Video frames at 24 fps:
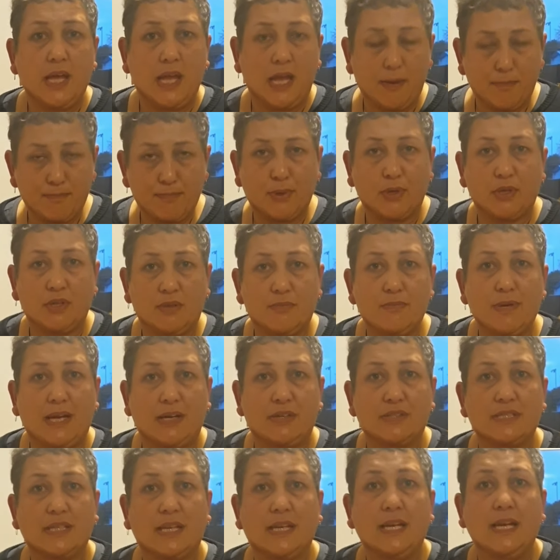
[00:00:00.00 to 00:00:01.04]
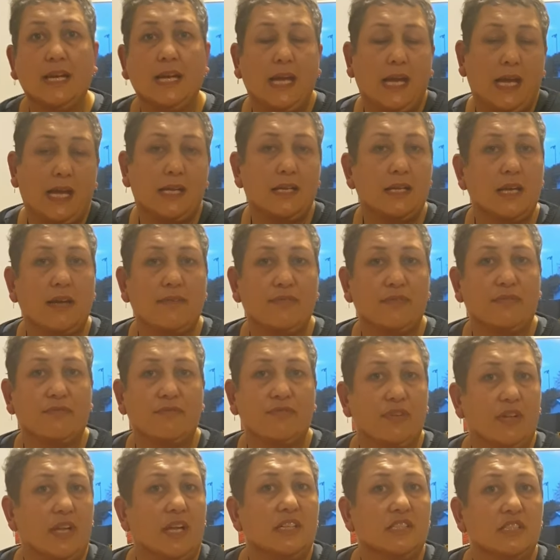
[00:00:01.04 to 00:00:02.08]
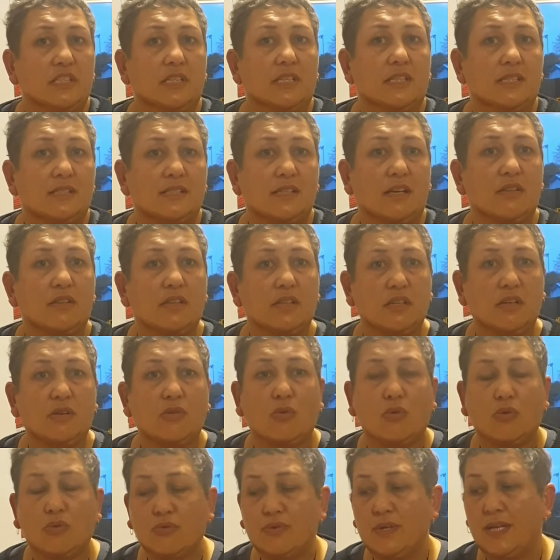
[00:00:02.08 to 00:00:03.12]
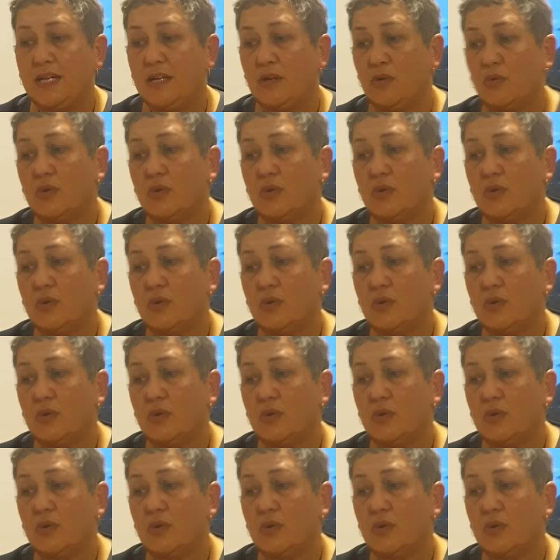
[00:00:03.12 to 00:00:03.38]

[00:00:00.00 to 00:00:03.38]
and pull them out and have them for lunches, so that they're all ready.